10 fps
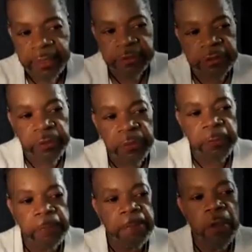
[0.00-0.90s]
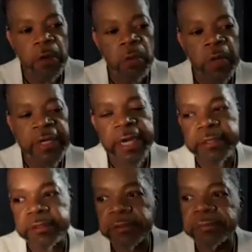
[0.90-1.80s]
And so one
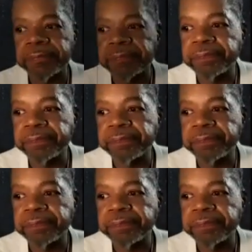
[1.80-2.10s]
night,